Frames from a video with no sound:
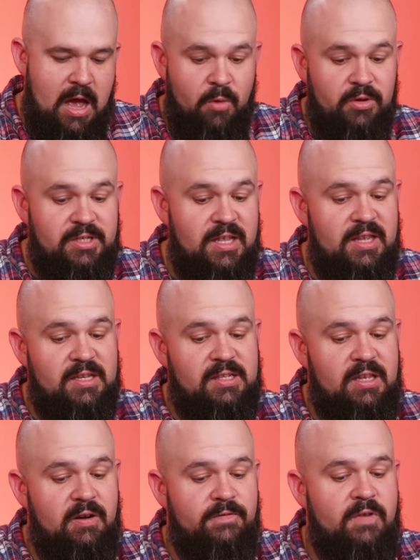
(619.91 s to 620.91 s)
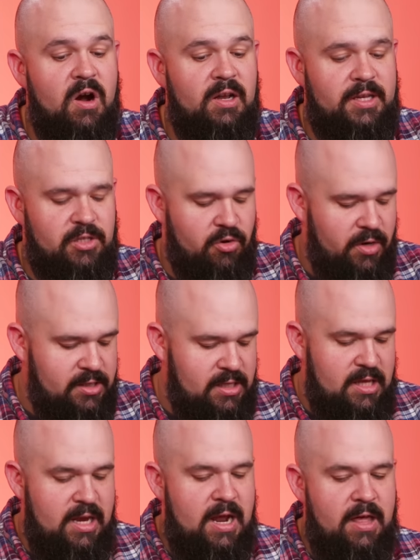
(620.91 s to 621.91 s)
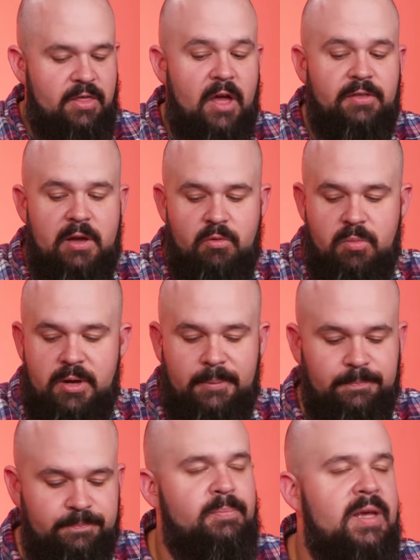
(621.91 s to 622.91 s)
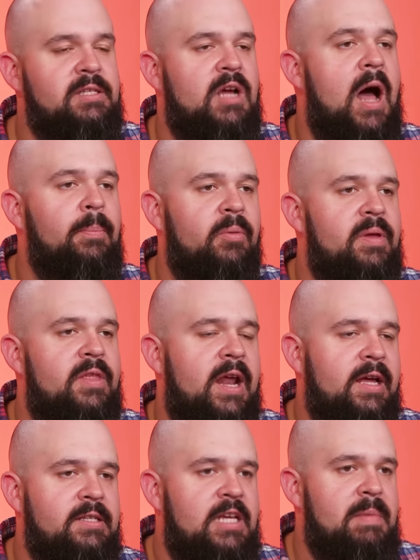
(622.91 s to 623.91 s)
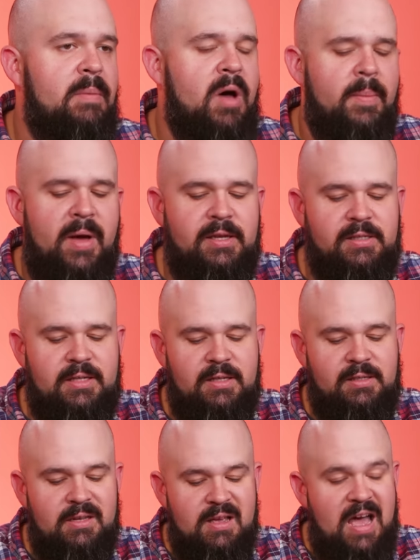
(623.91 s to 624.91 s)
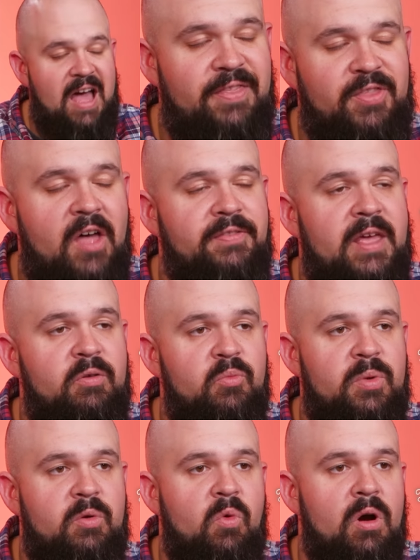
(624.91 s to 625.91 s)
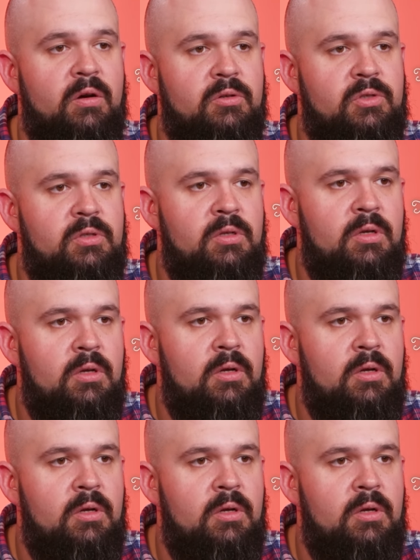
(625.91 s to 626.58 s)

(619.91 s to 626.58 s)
I will say this, they're far less greasy than I thought they would be. Best compliment that I can say about Popeyes is, I thought they would be worse.